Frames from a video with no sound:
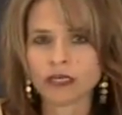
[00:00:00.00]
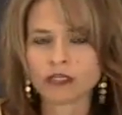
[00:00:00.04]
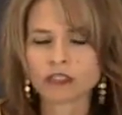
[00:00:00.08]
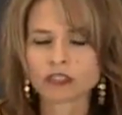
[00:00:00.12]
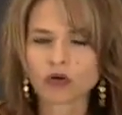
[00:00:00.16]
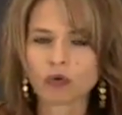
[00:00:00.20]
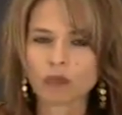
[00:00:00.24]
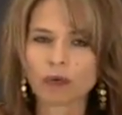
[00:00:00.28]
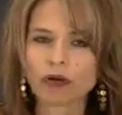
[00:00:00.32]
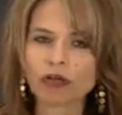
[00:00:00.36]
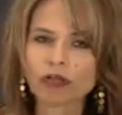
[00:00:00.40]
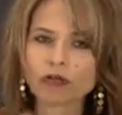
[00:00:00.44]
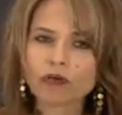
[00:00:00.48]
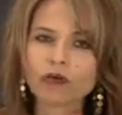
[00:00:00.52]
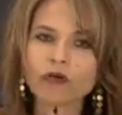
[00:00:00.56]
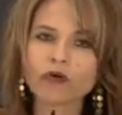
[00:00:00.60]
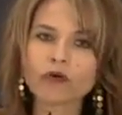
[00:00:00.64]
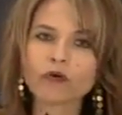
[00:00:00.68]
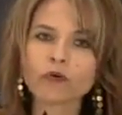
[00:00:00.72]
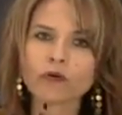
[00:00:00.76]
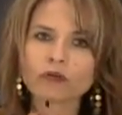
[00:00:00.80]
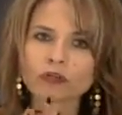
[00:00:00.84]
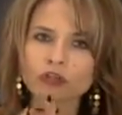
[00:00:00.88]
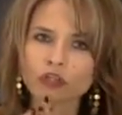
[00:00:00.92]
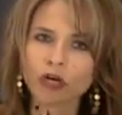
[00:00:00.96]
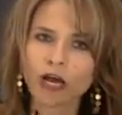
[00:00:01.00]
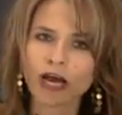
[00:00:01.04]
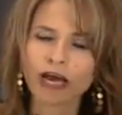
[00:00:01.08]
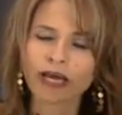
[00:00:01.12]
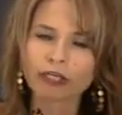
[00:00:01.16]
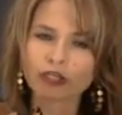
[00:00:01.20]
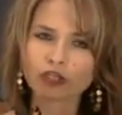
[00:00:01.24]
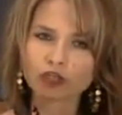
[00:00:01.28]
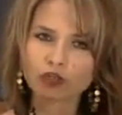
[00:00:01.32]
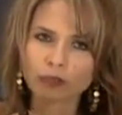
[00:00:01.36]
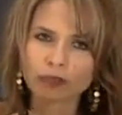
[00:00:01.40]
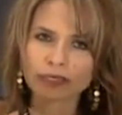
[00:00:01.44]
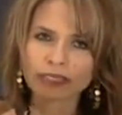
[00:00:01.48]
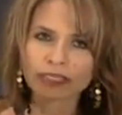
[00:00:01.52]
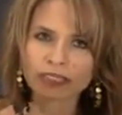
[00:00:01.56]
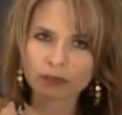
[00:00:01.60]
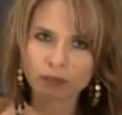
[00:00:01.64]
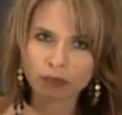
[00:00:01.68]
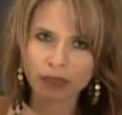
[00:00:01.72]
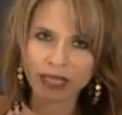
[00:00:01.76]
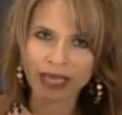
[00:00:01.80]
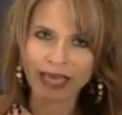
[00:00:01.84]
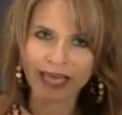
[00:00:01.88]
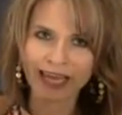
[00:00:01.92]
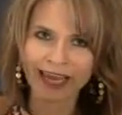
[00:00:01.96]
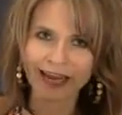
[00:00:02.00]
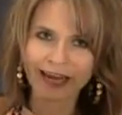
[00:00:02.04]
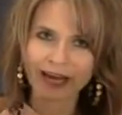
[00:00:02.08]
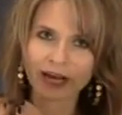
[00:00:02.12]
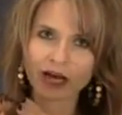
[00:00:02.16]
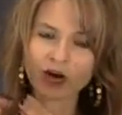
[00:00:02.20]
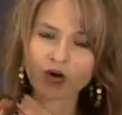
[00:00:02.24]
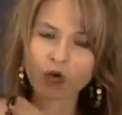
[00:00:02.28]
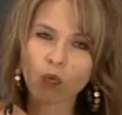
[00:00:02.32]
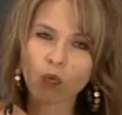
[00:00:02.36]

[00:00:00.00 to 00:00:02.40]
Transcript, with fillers: So when you try to explain